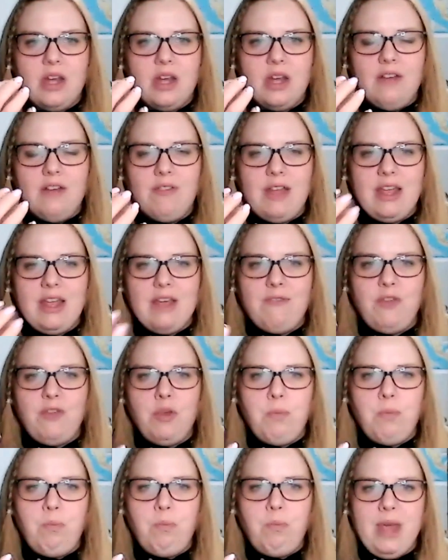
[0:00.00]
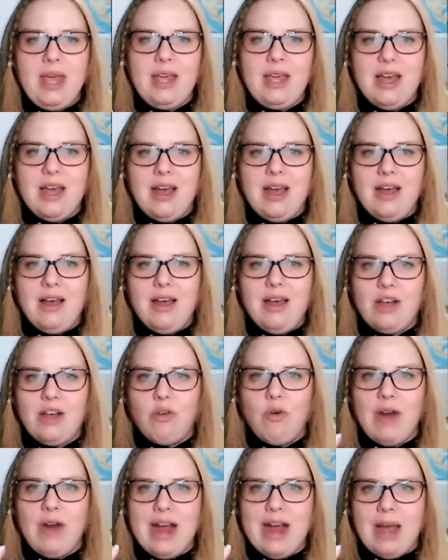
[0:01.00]
of like if you pick a
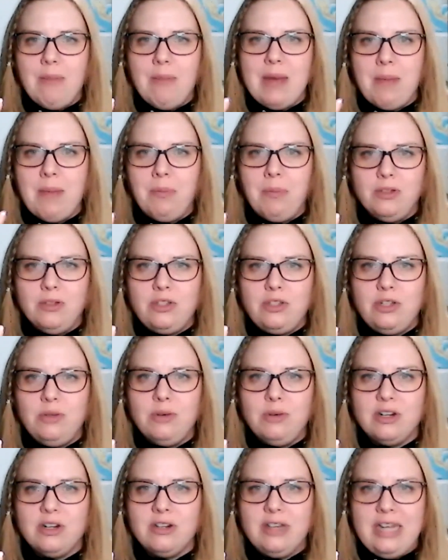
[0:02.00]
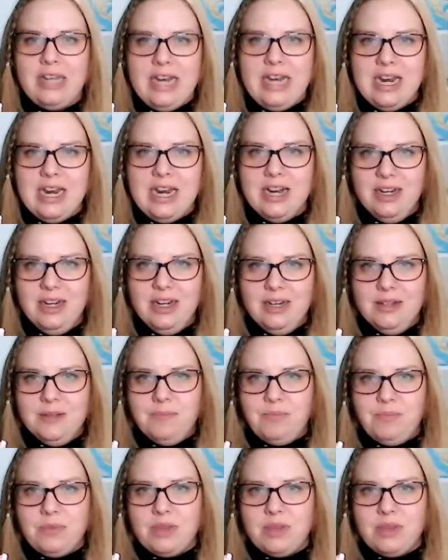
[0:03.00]
crab apple too early
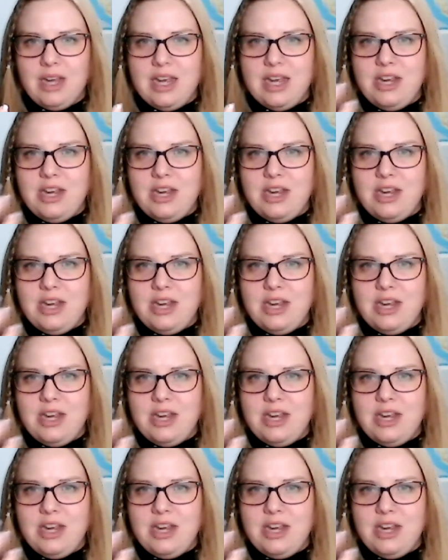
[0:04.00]
mm-hmm.